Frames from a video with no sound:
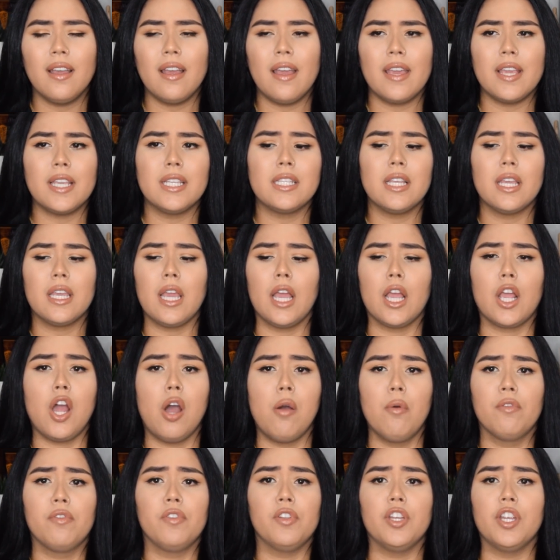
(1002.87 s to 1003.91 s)
And he's like, yeah,
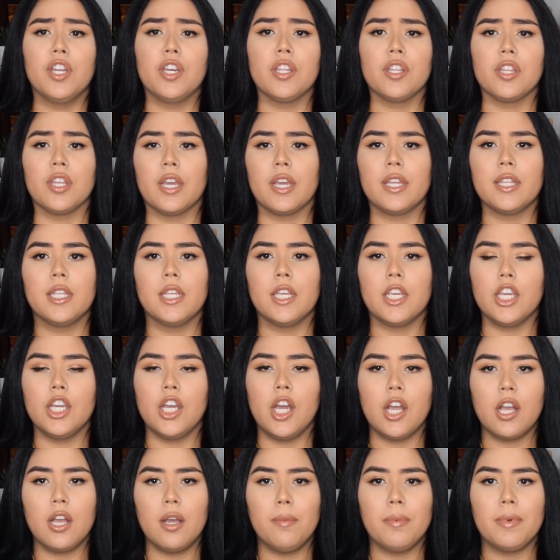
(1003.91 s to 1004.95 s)
call me if you need anything. And then he
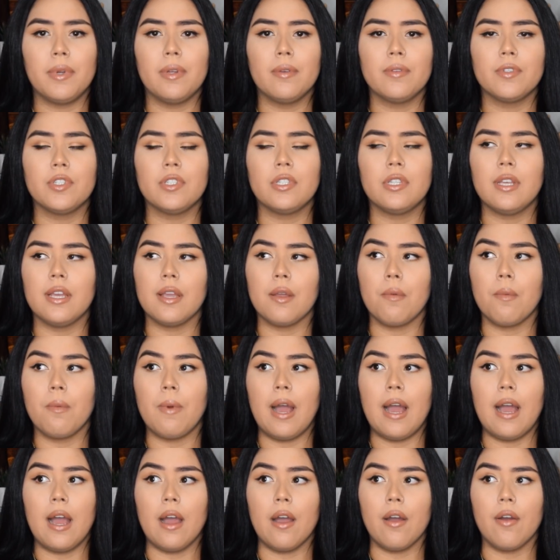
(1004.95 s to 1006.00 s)
hung up and I was just like,
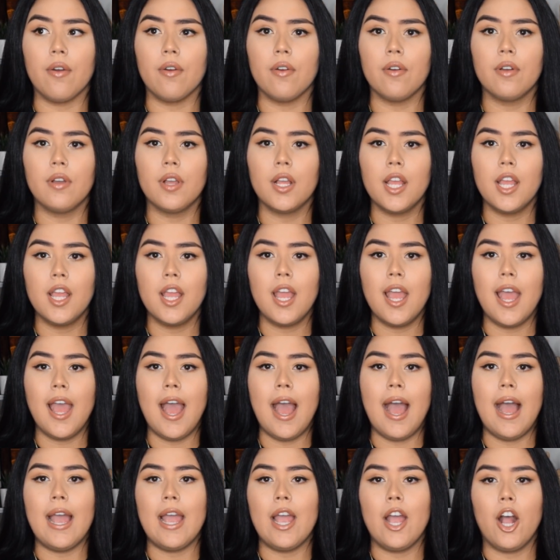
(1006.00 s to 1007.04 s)
wow.
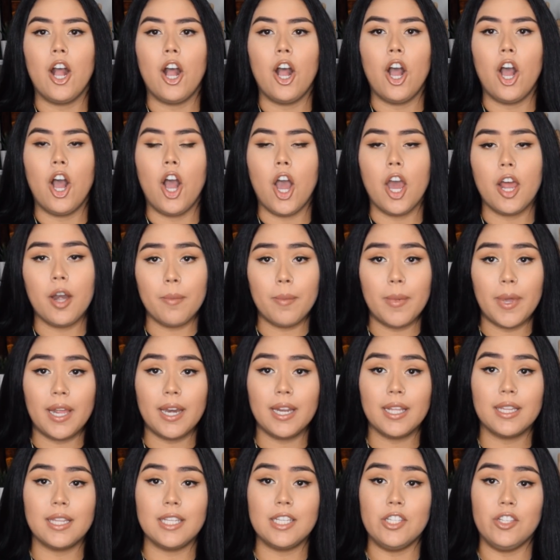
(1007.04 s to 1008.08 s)
I
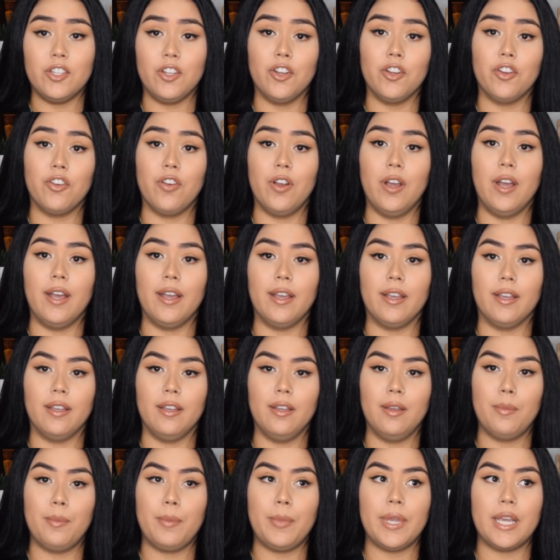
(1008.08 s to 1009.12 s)
automatically start
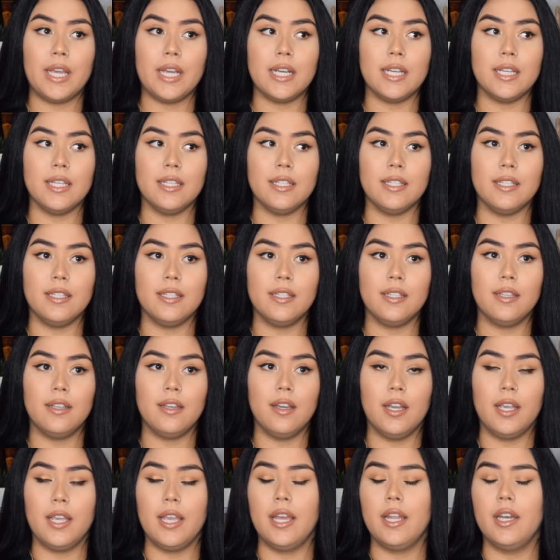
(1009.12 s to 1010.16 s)
crying because,
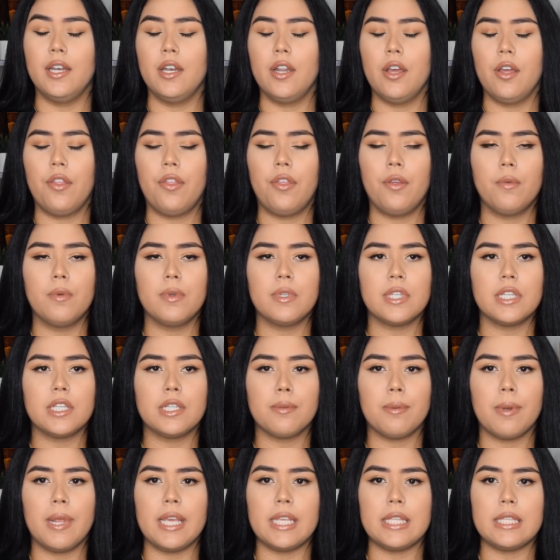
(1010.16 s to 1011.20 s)
again, nothing was
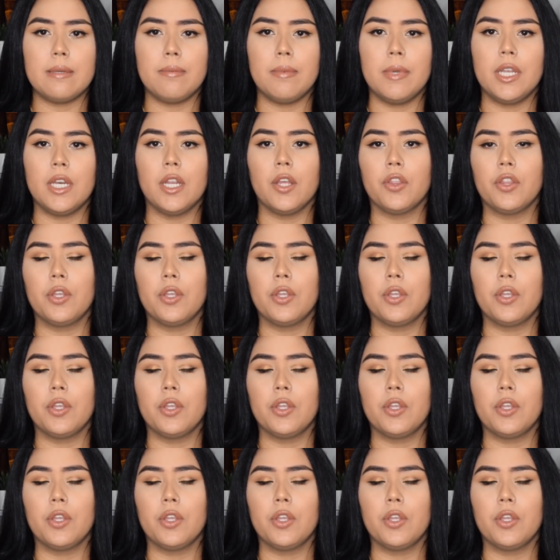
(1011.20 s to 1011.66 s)
explained to me.